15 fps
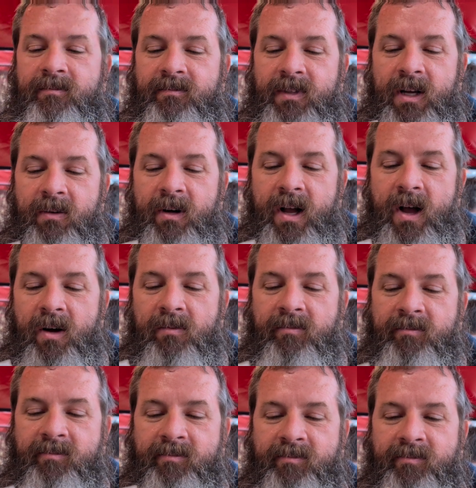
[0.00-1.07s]
here we go.
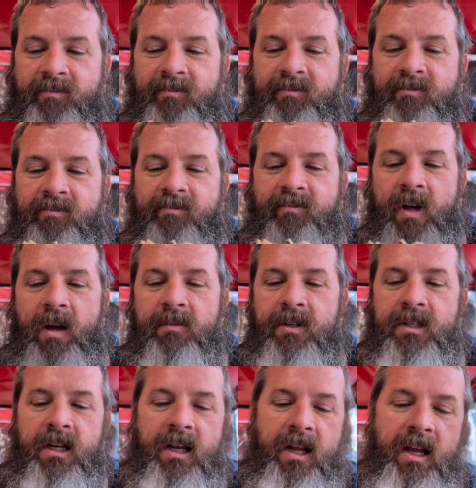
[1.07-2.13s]
I'm
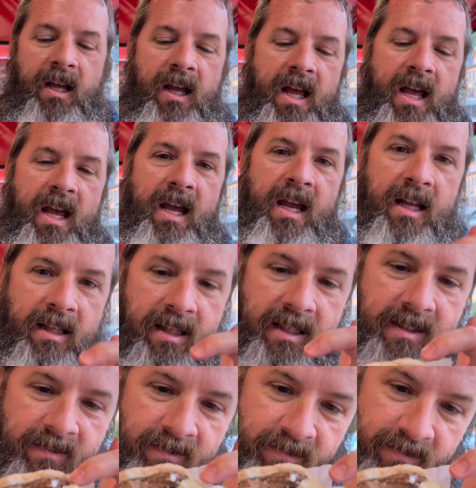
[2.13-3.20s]
just gonna eat
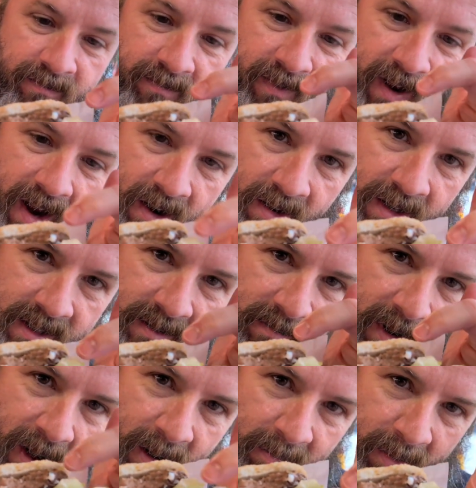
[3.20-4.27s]
this very
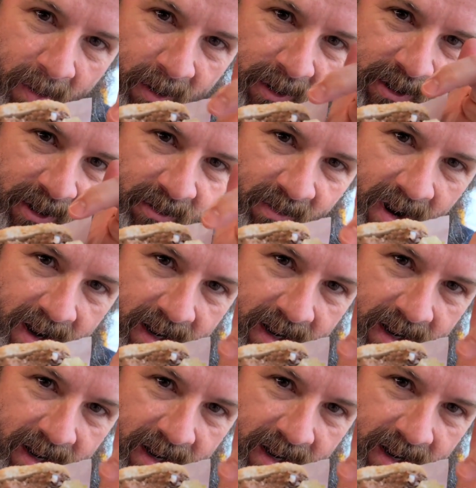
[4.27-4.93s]
small portion right